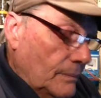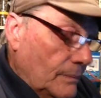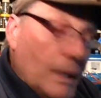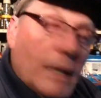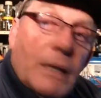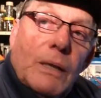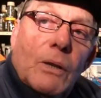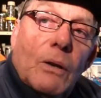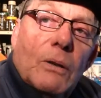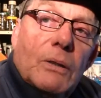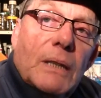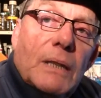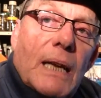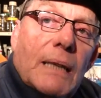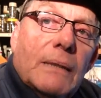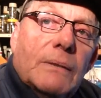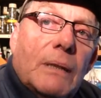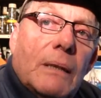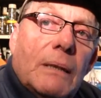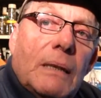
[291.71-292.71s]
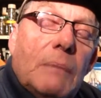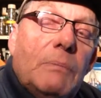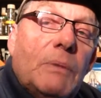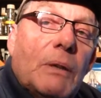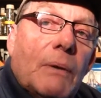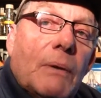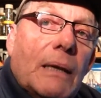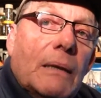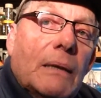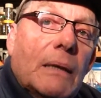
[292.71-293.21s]
can contact him
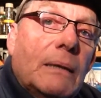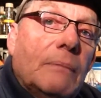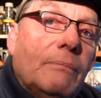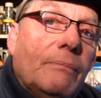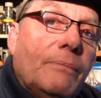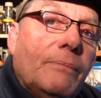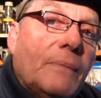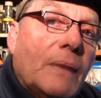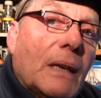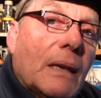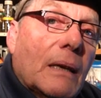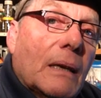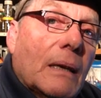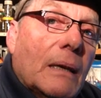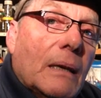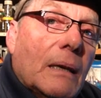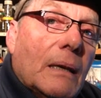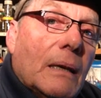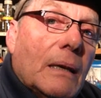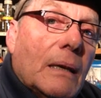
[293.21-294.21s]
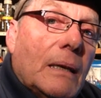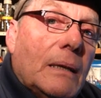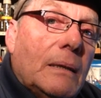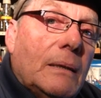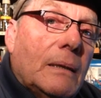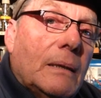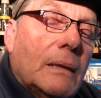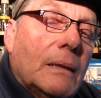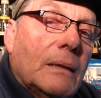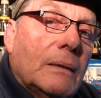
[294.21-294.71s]
directly.
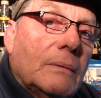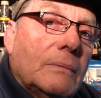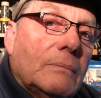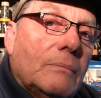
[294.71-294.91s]
And